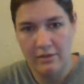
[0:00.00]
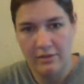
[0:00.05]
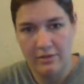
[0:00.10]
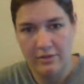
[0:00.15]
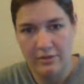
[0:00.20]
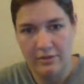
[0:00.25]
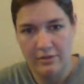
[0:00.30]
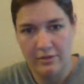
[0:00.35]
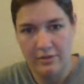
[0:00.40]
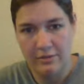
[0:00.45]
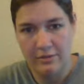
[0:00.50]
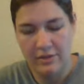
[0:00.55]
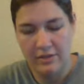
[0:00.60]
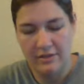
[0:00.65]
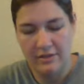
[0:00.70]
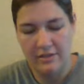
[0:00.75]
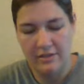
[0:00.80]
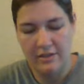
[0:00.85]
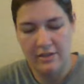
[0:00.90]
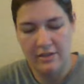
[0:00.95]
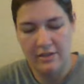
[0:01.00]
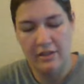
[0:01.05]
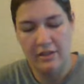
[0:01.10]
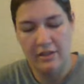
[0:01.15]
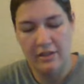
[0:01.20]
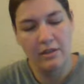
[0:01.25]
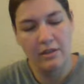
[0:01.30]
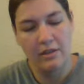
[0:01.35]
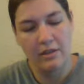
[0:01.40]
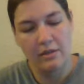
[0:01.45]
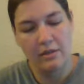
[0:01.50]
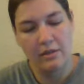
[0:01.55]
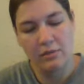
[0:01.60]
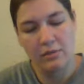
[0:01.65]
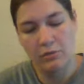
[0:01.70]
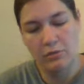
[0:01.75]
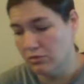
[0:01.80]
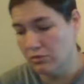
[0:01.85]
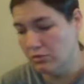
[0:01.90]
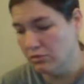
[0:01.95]
So let me see.
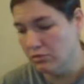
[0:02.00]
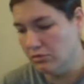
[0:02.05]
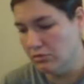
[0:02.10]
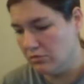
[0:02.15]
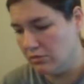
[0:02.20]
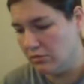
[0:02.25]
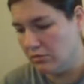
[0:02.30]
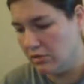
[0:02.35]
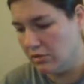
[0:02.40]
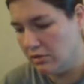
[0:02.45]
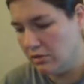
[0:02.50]
Ooh.